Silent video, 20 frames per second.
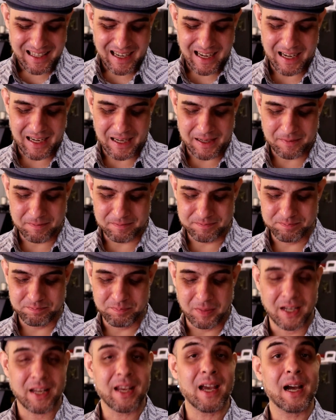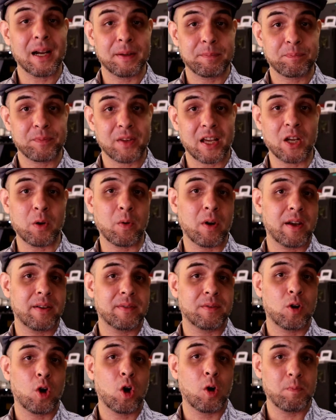But yeah,
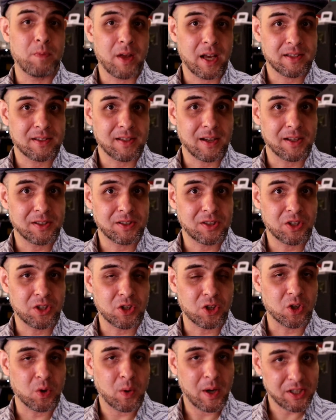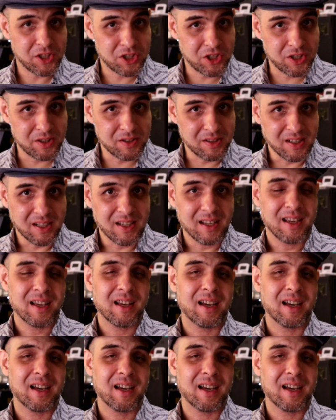anyway, hope that's answered your question.